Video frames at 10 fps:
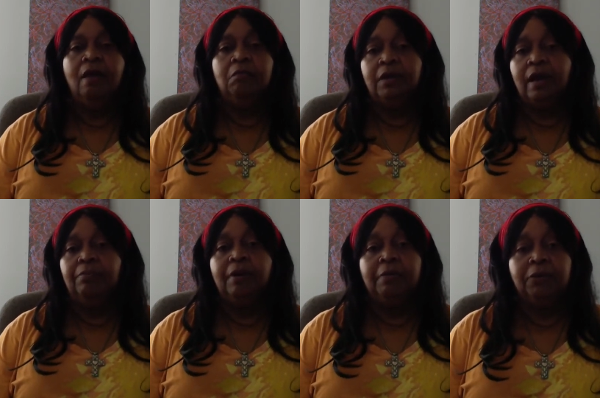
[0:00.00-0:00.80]
But I'll
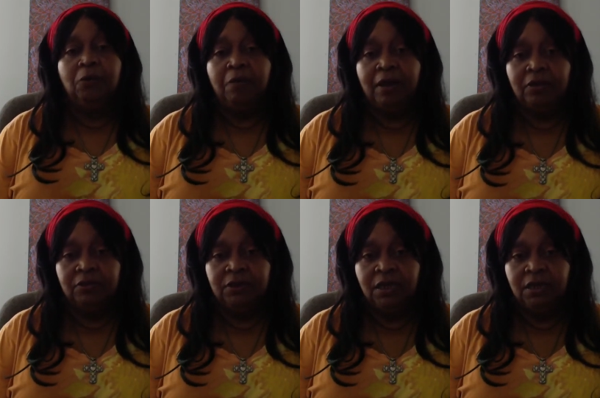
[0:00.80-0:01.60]
probably go back on the
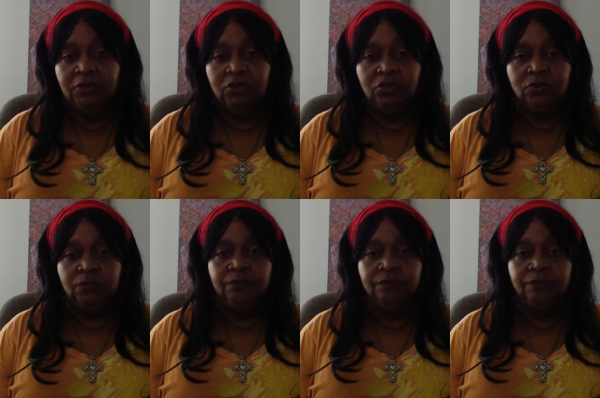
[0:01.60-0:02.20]
stage, too.